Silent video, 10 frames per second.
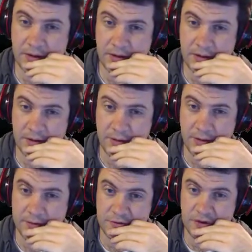you know,
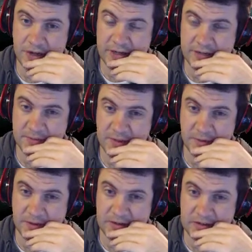Johnny's
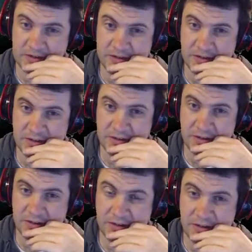memories.
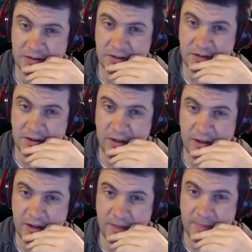
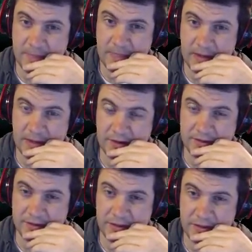And
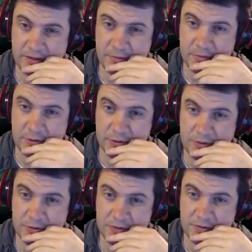also, like, the
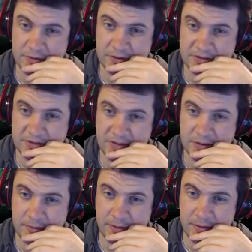mood is really set
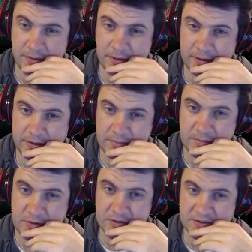with, like, the
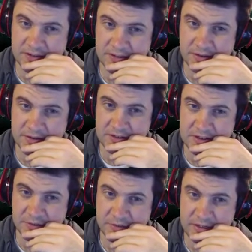music and the
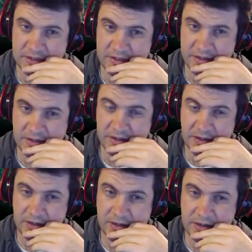scenery.
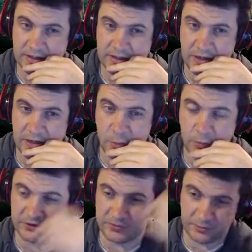Like, it all
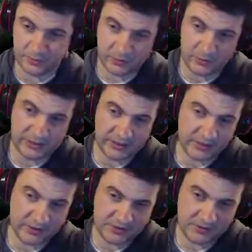works really well
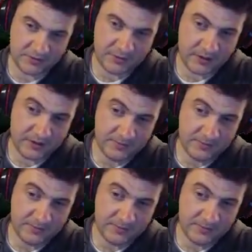together so far.